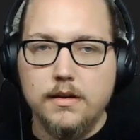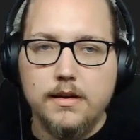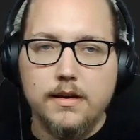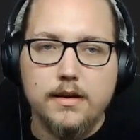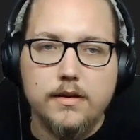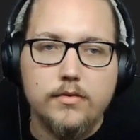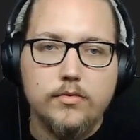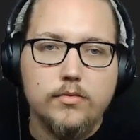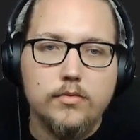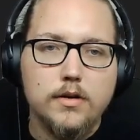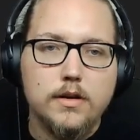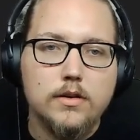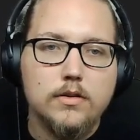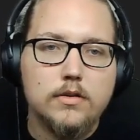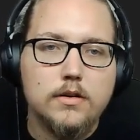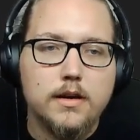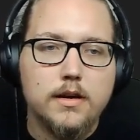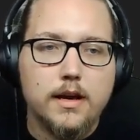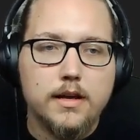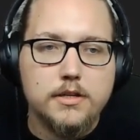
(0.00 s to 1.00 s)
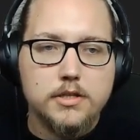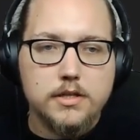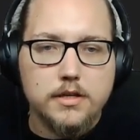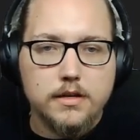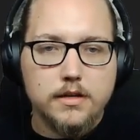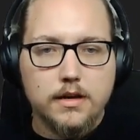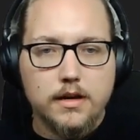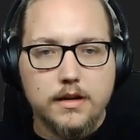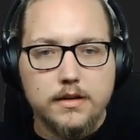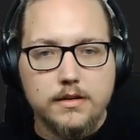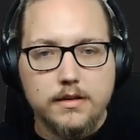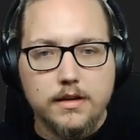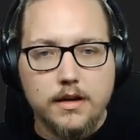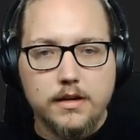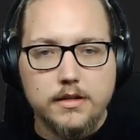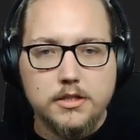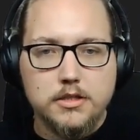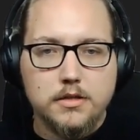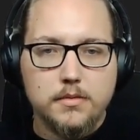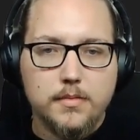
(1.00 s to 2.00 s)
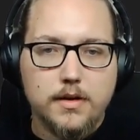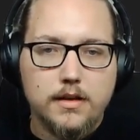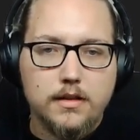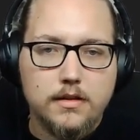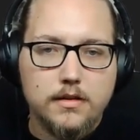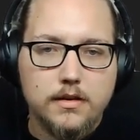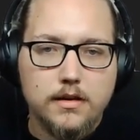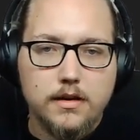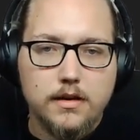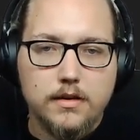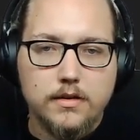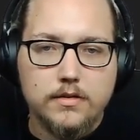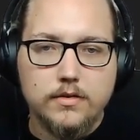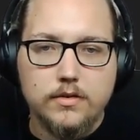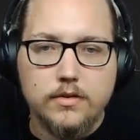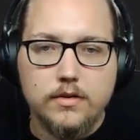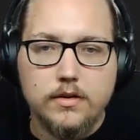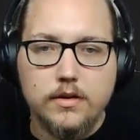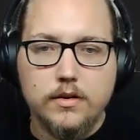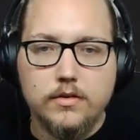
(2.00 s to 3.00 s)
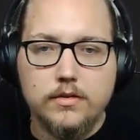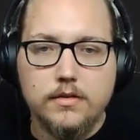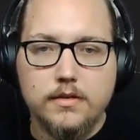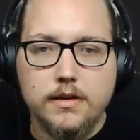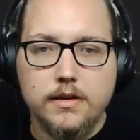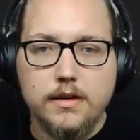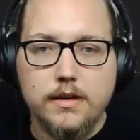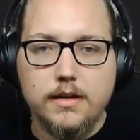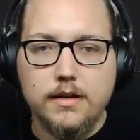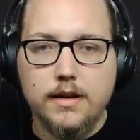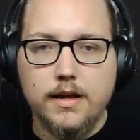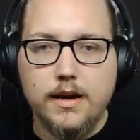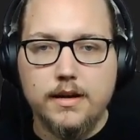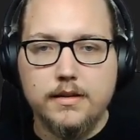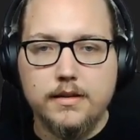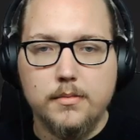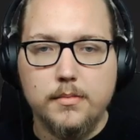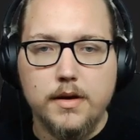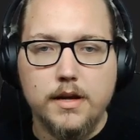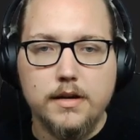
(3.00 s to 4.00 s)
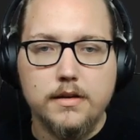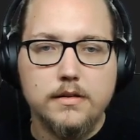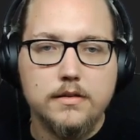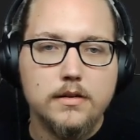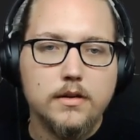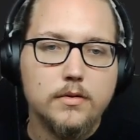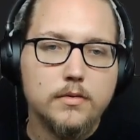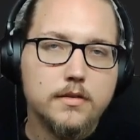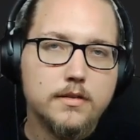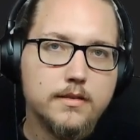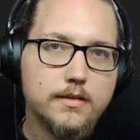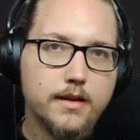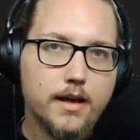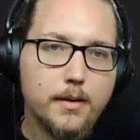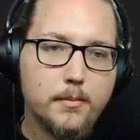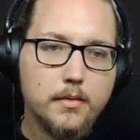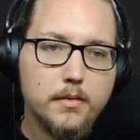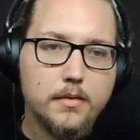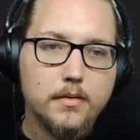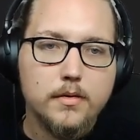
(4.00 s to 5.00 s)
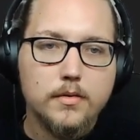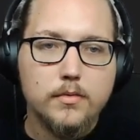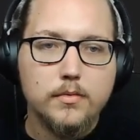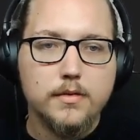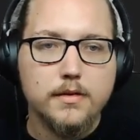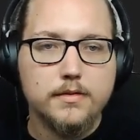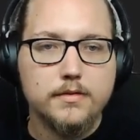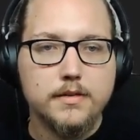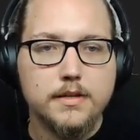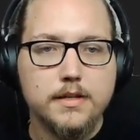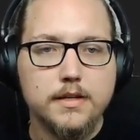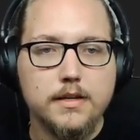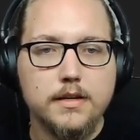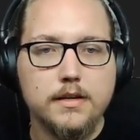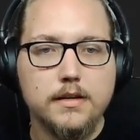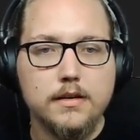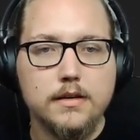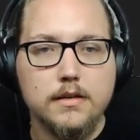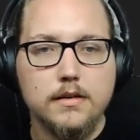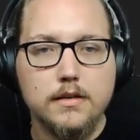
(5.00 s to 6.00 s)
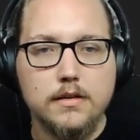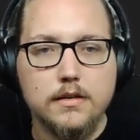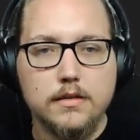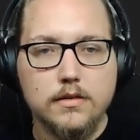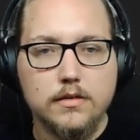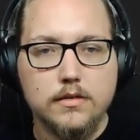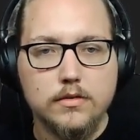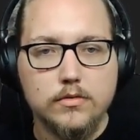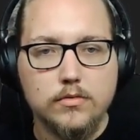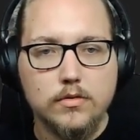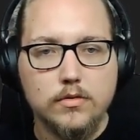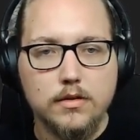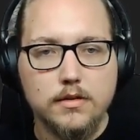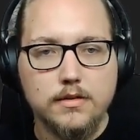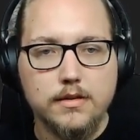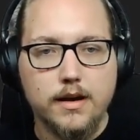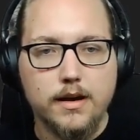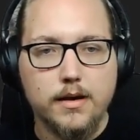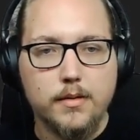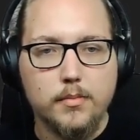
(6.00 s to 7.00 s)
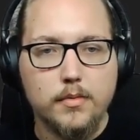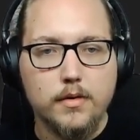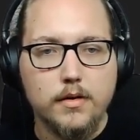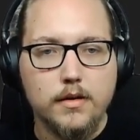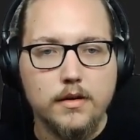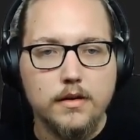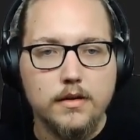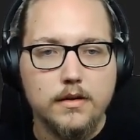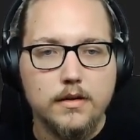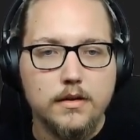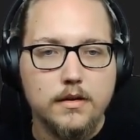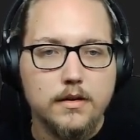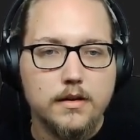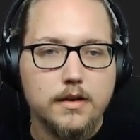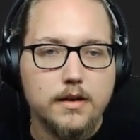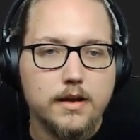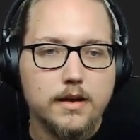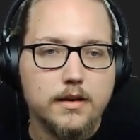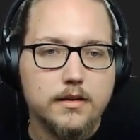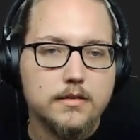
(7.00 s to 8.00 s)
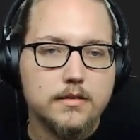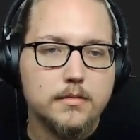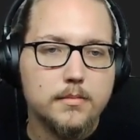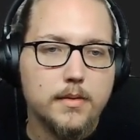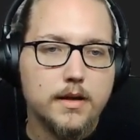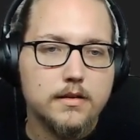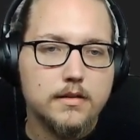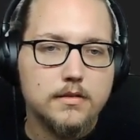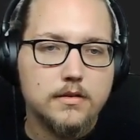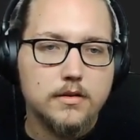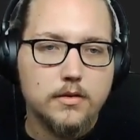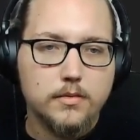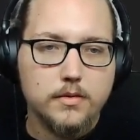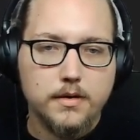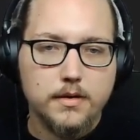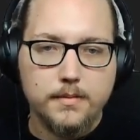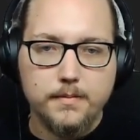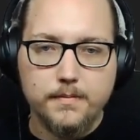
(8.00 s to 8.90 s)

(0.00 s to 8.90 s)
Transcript: If we're looking at the HTML, so you see here like the mandatory snap with the scroll type X mandatory.